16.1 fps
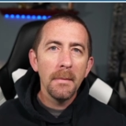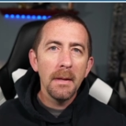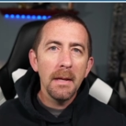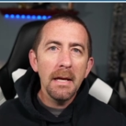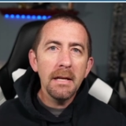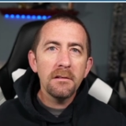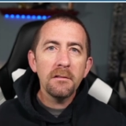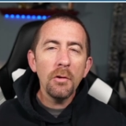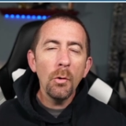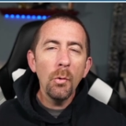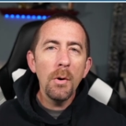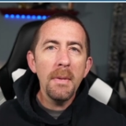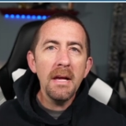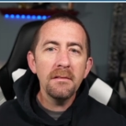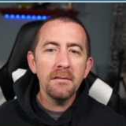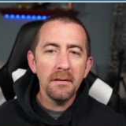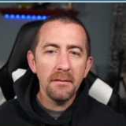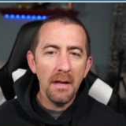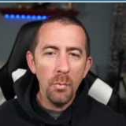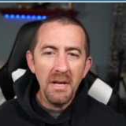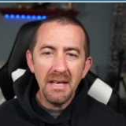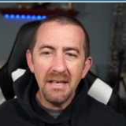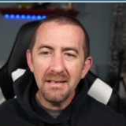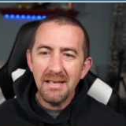And it's so amazing that
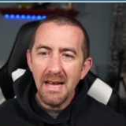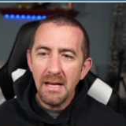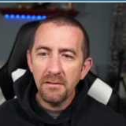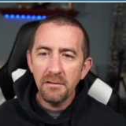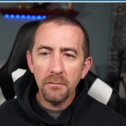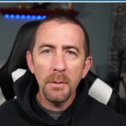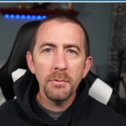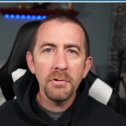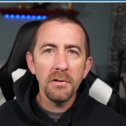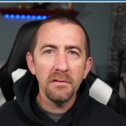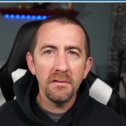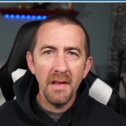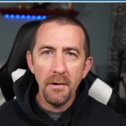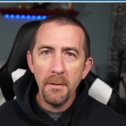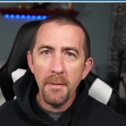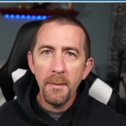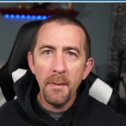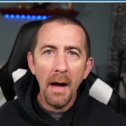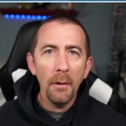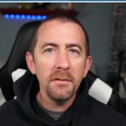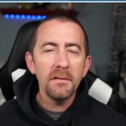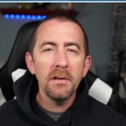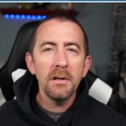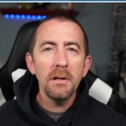we can take scriptures that are
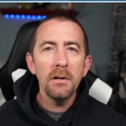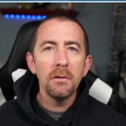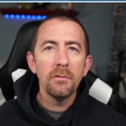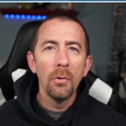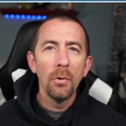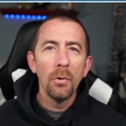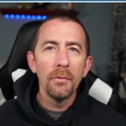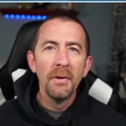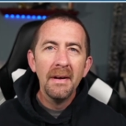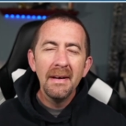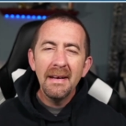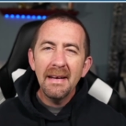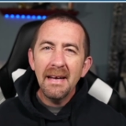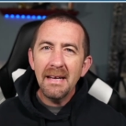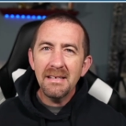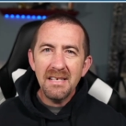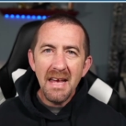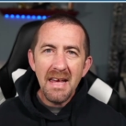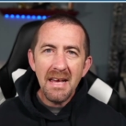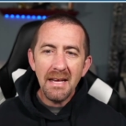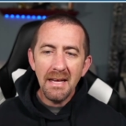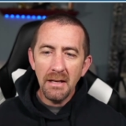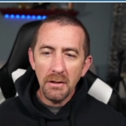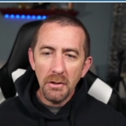thousands of years old and
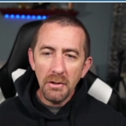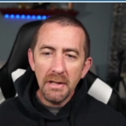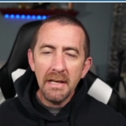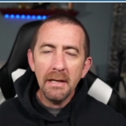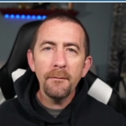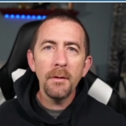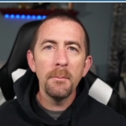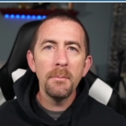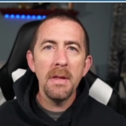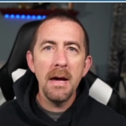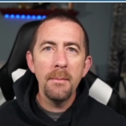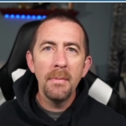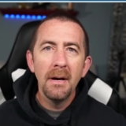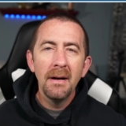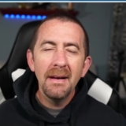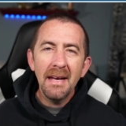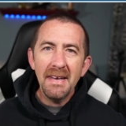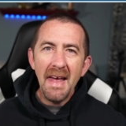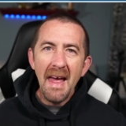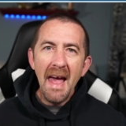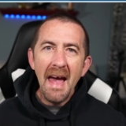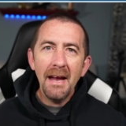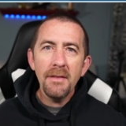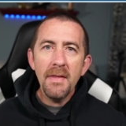take and glean from them and
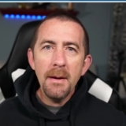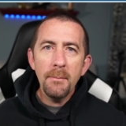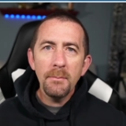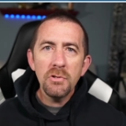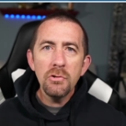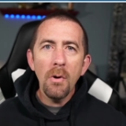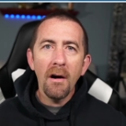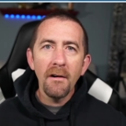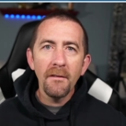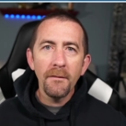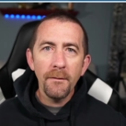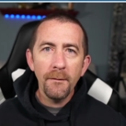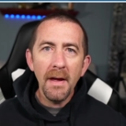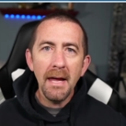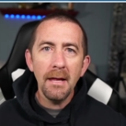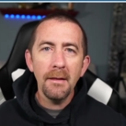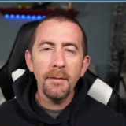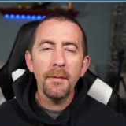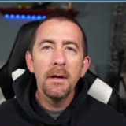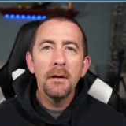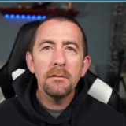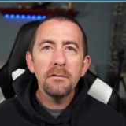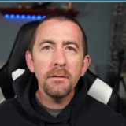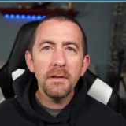add them to our faith
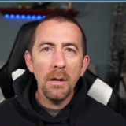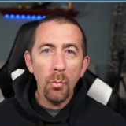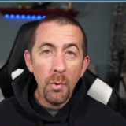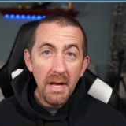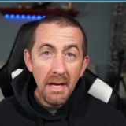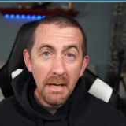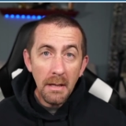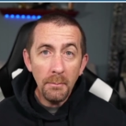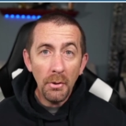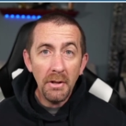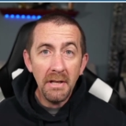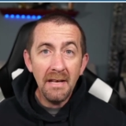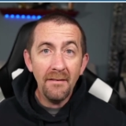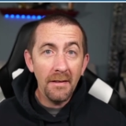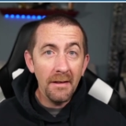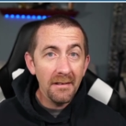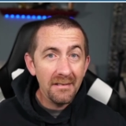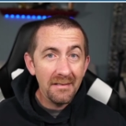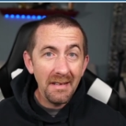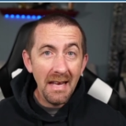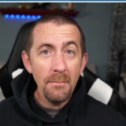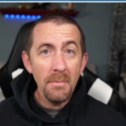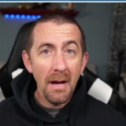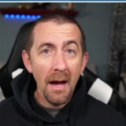so that we can believe in the
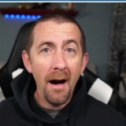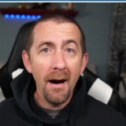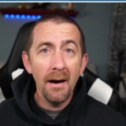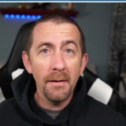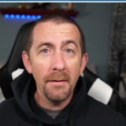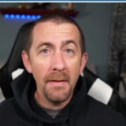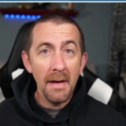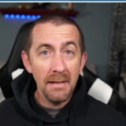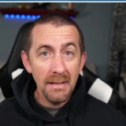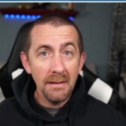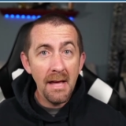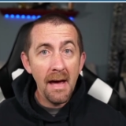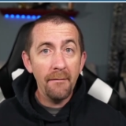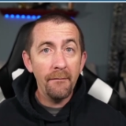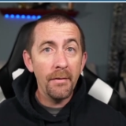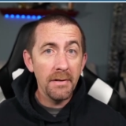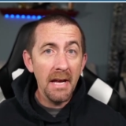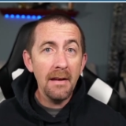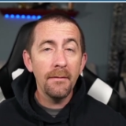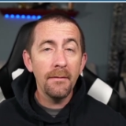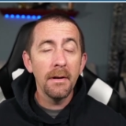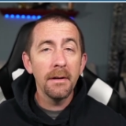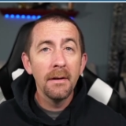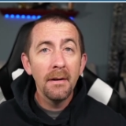same God that did that for
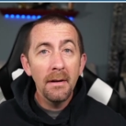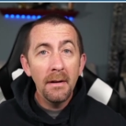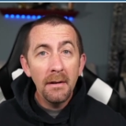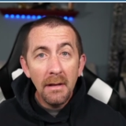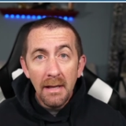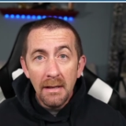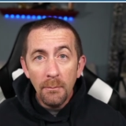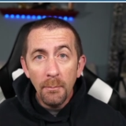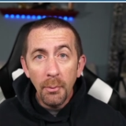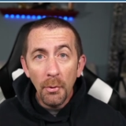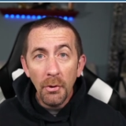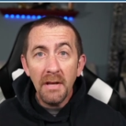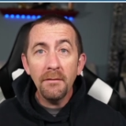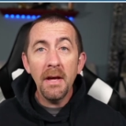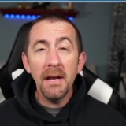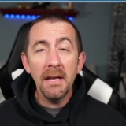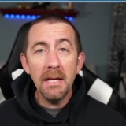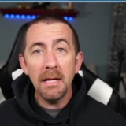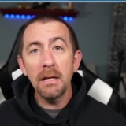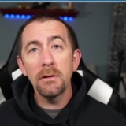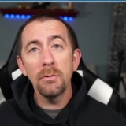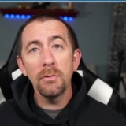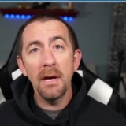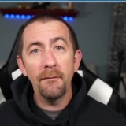David and believe that He
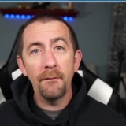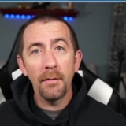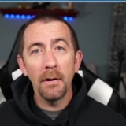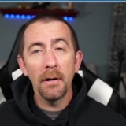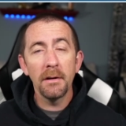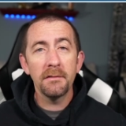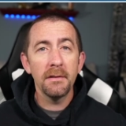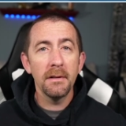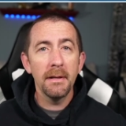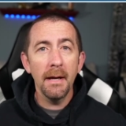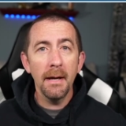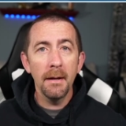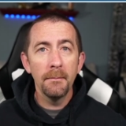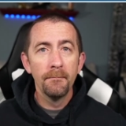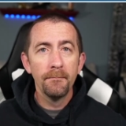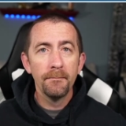can do that for us today.